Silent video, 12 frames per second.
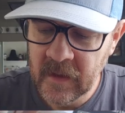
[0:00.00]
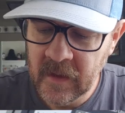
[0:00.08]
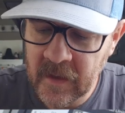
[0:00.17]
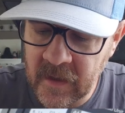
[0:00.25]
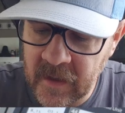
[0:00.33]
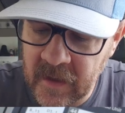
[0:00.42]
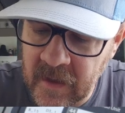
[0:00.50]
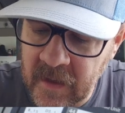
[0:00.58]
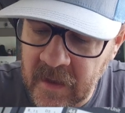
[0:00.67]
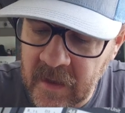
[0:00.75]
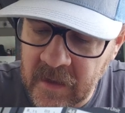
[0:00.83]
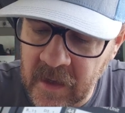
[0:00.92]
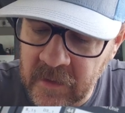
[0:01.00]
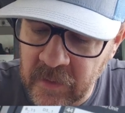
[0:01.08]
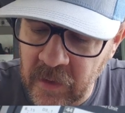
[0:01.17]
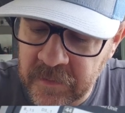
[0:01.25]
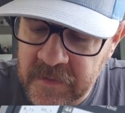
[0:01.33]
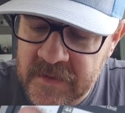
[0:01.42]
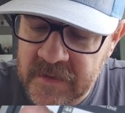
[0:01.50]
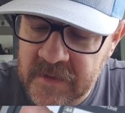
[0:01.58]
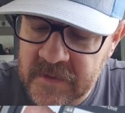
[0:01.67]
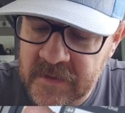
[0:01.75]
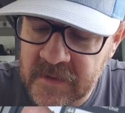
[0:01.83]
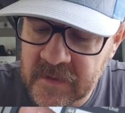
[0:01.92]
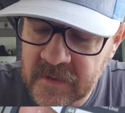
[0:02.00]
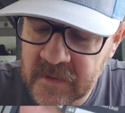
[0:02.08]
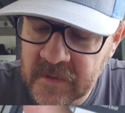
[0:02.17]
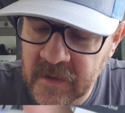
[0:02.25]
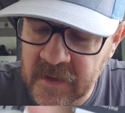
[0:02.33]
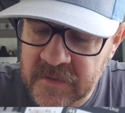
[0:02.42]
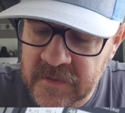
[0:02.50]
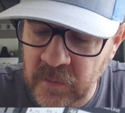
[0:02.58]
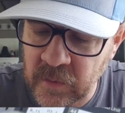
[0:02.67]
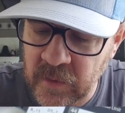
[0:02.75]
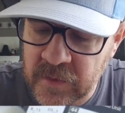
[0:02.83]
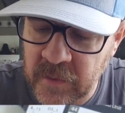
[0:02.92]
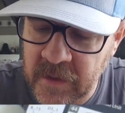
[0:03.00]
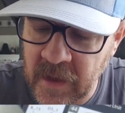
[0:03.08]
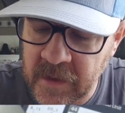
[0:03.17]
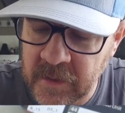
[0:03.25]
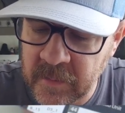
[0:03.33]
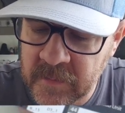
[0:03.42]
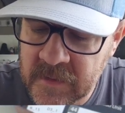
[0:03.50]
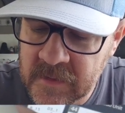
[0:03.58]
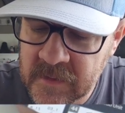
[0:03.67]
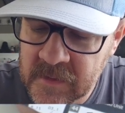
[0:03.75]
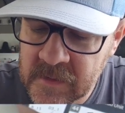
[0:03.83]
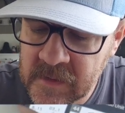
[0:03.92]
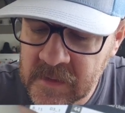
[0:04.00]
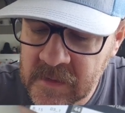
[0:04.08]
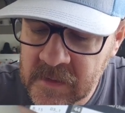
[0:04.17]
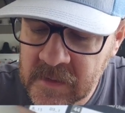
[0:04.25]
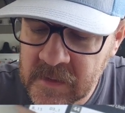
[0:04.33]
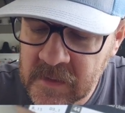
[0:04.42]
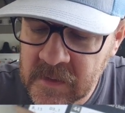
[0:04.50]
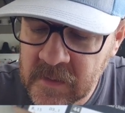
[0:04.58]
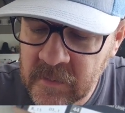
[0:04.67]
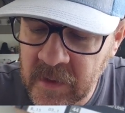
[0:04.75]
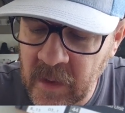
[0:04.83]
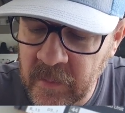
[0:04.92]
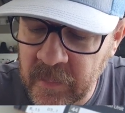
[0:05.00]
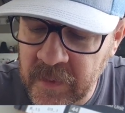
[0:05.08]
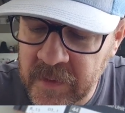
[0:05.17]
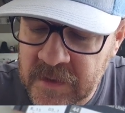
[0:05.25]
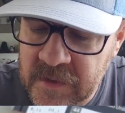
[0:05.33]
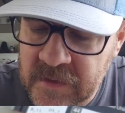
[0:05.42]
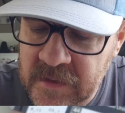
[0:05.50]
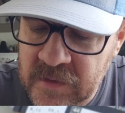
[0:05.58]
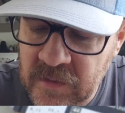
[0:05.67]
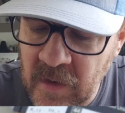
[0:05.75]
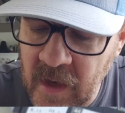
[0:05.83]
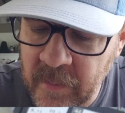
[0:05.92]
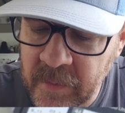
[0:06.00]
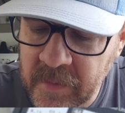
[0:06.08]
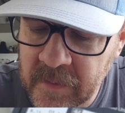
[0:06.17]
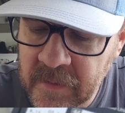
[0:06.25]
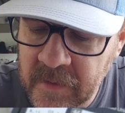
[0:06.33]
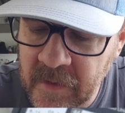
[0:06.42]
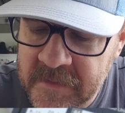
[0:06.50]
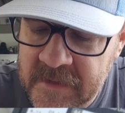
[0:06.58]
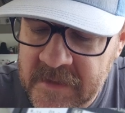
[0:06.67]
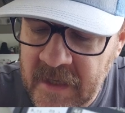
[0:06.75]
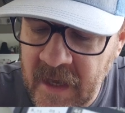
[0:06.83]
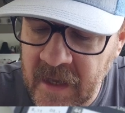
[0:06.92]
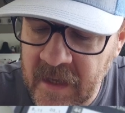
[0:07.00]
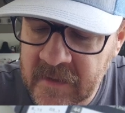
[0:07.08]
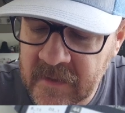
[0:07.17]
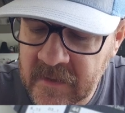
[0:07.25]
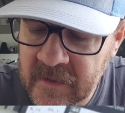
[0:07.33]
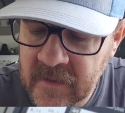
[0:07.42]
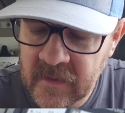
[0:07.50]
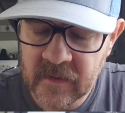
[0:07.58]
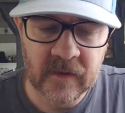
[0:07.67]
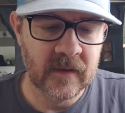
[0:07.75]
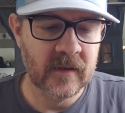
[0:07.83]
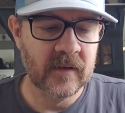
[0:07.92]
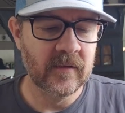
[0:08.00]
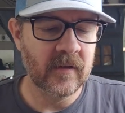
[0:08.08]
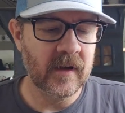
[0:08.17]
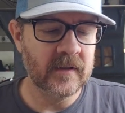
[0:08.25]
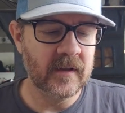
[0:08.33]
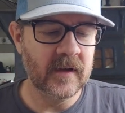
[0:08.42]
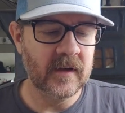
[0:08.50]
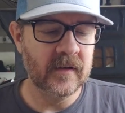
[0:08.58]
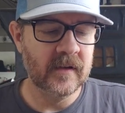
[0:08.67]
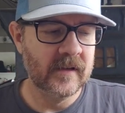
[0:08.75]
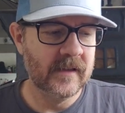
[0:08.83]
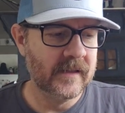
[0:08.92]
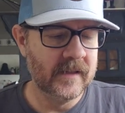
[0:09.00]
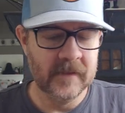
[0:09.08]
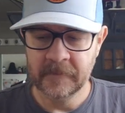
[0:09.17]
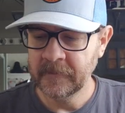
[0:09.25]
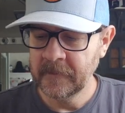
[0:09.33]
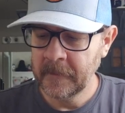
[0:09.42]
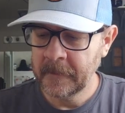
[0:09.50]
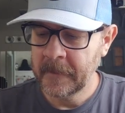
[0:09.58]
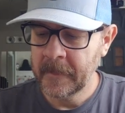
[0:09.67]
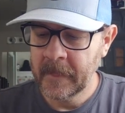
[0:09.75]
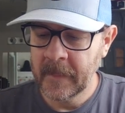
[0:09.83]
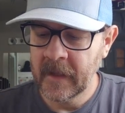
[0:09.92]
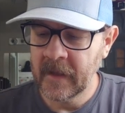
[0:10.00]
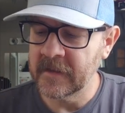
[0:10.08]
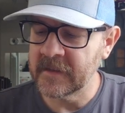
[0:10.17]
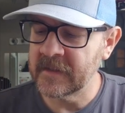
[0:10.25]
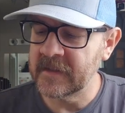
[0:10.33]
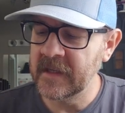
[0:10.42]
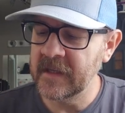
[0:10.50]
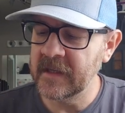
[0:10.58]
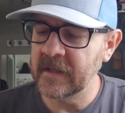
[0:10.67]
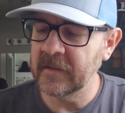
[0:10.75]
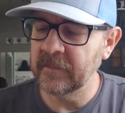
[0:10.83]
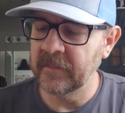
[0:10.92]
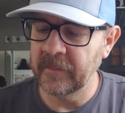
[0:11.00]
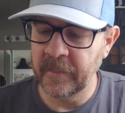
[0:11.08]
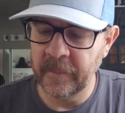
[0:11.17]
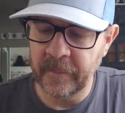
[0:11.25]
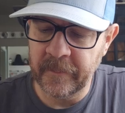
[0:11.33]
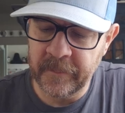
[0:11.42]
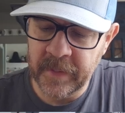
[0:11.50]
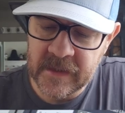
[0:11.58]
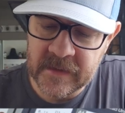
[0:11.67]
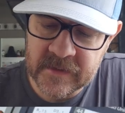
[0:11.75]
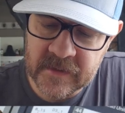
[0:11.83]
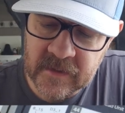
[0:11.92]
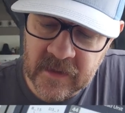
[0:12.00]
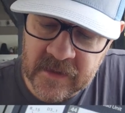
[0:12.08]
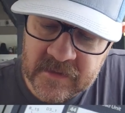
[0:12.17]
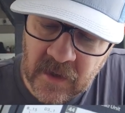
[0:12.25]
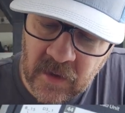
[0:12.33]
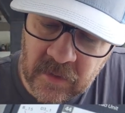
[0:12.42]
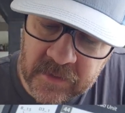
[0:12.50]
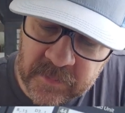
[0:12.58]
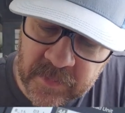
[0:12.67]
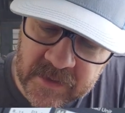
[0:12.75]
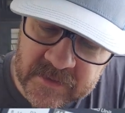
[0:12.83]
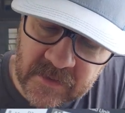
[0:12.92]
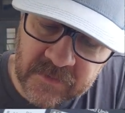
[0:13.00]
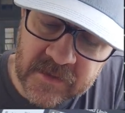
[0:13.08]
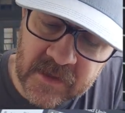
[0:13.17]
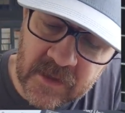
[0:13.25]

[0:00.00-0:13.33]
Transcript: And I don't know if this is against the rules with Gundams, but I'm going to put just a drop of CA right there. Because this knee piece, it's the only piece. Everything